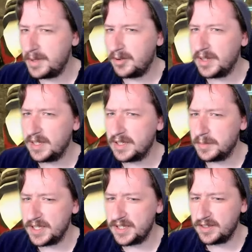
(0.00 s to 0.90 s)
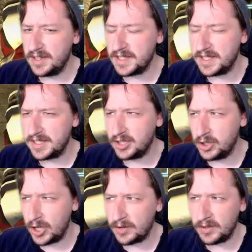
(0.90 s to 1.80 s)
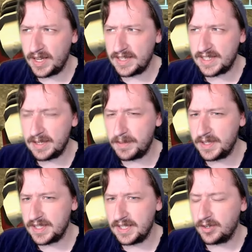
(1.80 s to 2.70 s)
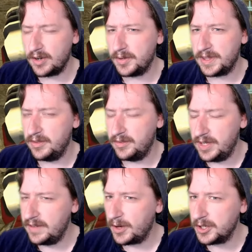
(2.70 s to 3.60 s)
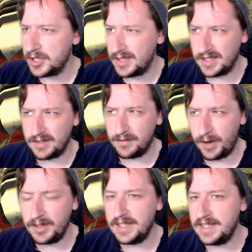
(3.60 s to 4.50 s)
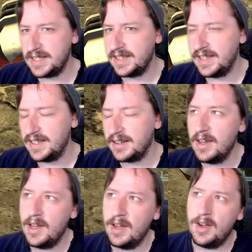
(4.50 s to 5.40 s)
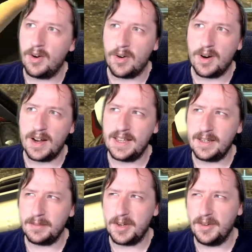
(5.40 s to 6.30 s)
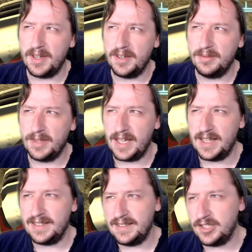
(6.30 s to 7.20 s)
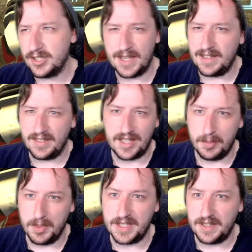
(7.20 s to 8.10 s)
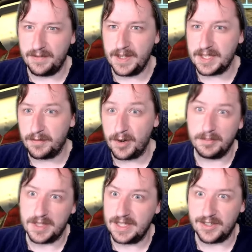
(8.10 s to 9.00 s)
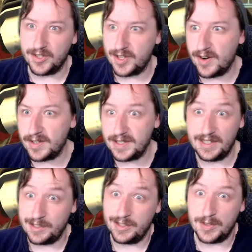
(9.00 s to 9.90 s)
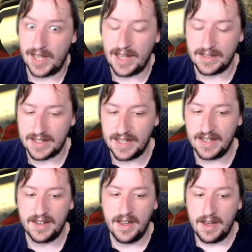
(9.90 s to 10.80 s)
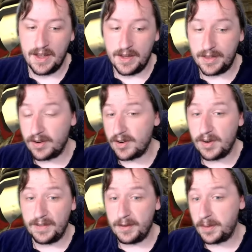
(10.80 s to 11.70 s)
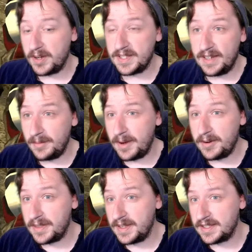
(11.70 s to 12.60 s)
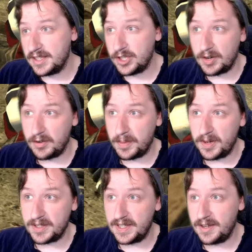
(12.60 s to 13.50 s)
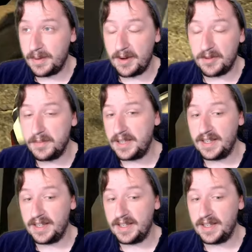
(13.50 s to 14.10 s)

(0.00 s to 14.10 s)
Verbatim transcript: with the Displacer Gloves since generally I skip this and either go with the unique version because it's fairly easy to get or I end up going and just getting like a Ballistic Fist from Caesar's Guards and I just use that instead. There are quite a few perks that help out with this. The general perks that help out with melee and